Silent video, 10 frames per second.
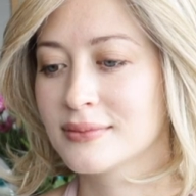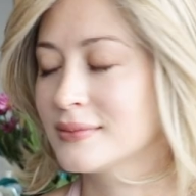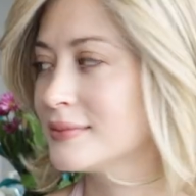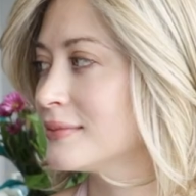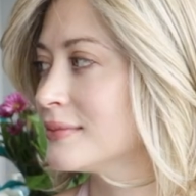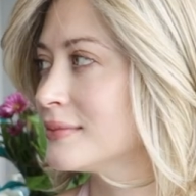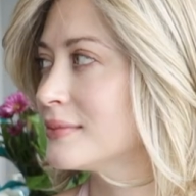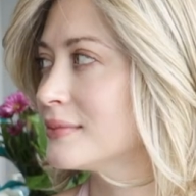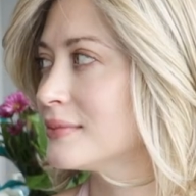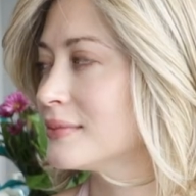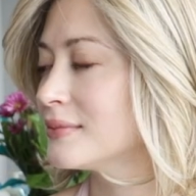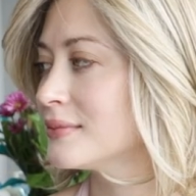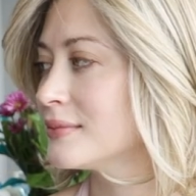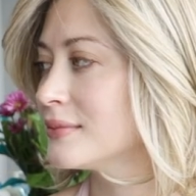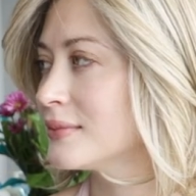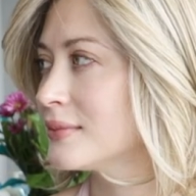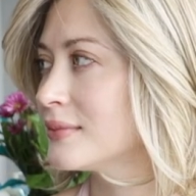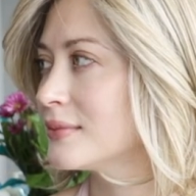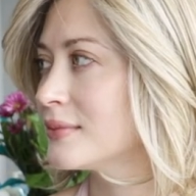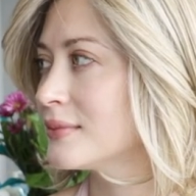
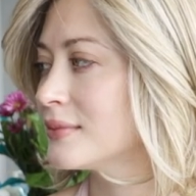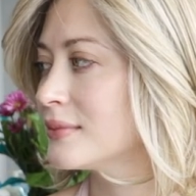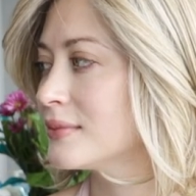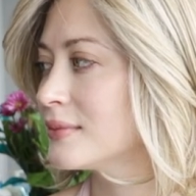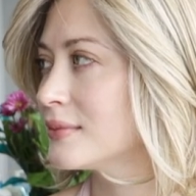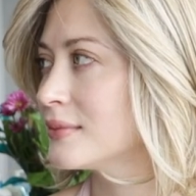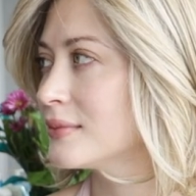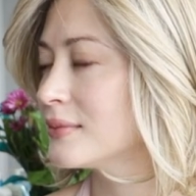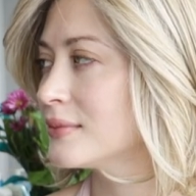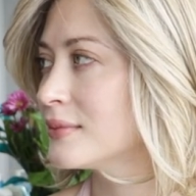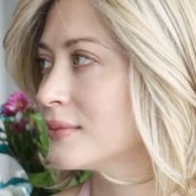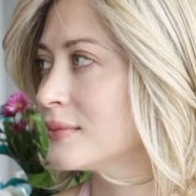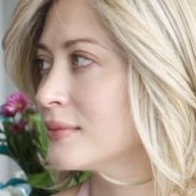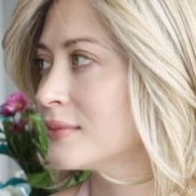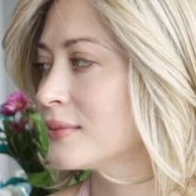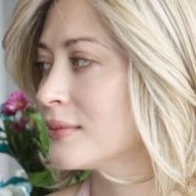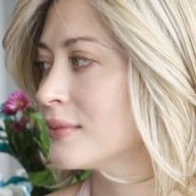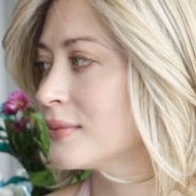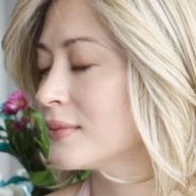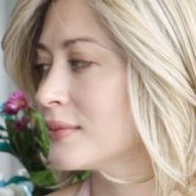
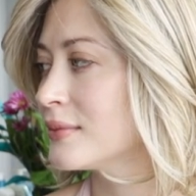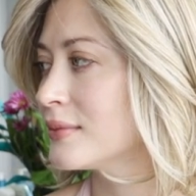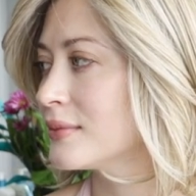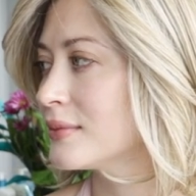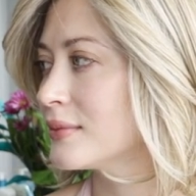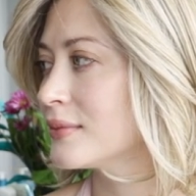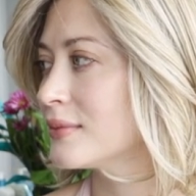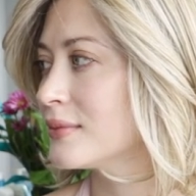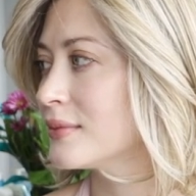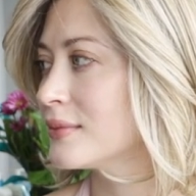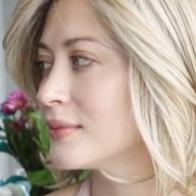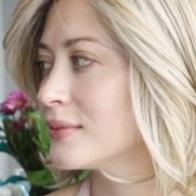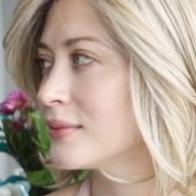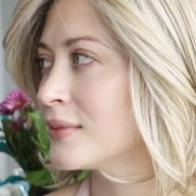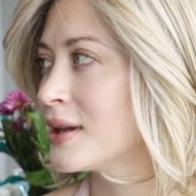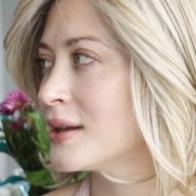No words are spoken by the person on screen.